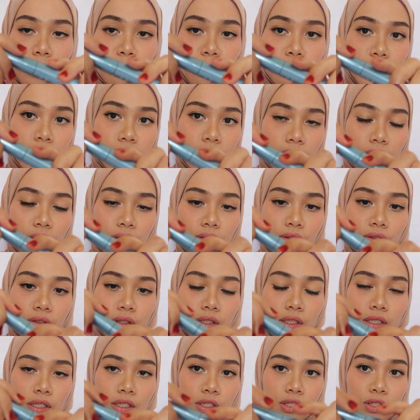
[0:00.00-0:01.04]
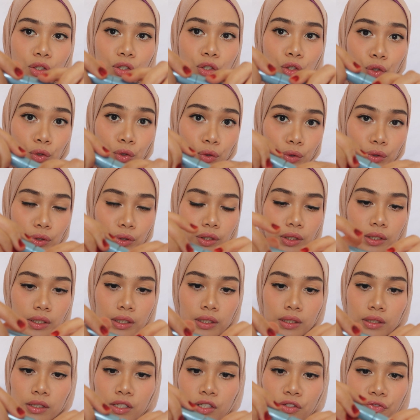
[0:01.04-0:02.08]
applicator is good,
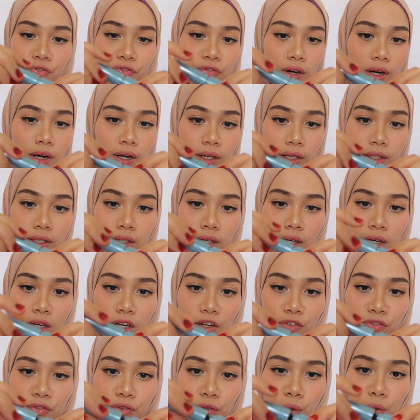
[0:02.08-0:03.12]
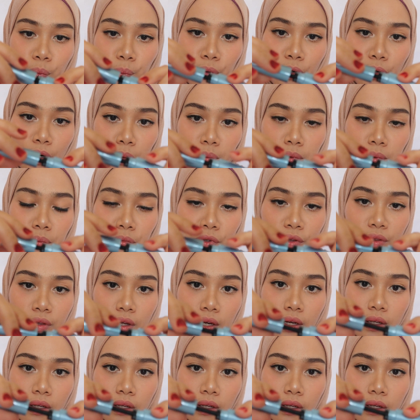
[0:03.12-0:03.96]
it's fine, I have no problem with